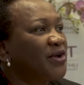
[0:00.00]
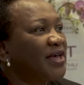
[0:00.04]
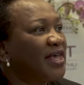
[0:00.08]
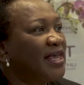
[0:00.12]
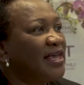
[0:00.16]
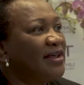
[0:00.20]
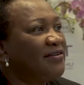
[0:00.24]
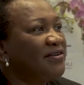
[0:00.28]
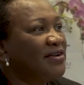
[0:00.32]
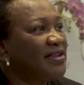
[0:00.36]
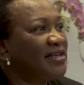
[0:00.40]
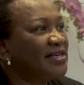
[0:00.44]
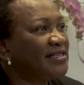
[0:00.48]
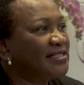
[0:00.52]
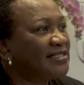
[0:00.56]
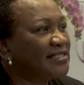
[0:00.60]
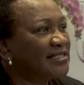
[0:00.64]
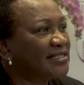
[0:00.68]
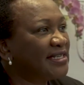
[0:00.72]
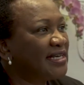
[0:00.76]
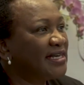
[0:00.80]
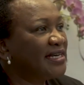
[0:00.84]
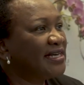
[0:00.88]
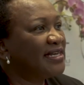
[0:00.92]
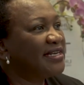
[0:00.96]
areas,
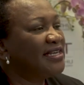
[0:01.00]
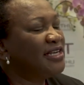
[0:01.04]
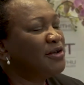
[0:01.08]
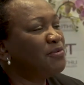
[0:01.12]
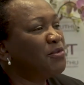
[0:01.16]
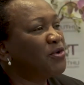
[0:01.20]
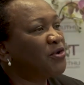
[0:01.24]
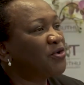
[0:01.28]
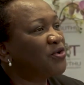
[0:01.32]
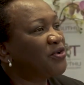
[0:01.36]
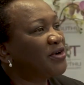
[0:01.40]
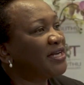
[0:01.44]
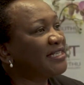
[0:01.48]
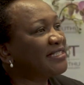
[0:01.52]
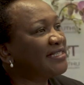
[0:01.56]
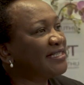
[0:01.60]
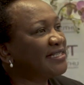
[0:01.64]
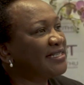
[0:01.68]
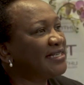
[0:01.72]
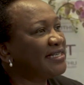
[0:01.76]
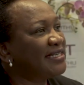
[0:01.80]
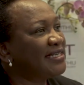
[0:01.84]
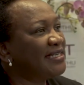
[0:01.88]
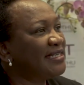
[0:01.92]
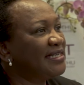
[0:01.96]

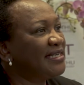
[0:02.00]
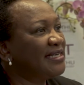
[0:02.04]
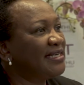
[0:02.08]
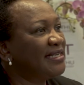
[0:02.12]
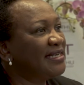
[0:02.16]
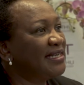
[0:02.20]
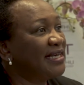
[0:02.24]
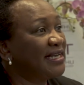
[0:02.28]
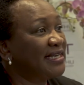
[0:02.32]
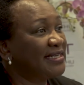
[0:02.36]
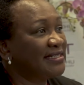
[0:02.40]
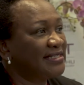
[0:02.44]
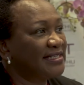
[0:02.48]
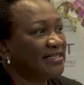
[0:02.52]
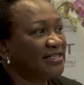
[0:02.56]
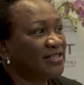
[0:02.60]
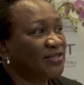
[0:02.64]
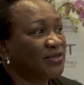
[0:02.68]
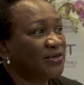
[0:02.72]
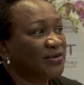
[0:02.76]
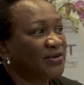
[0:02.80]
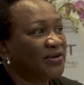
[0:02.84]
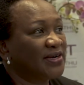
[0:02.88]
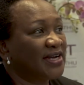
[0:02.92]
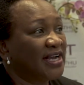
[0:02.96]
democratically elected
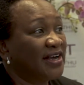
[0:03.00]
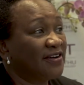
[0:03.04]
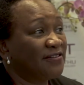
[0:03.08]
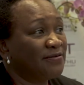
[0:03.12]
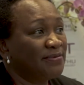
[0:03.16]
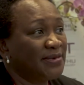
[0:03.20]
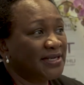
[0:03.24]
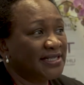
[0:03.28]
local government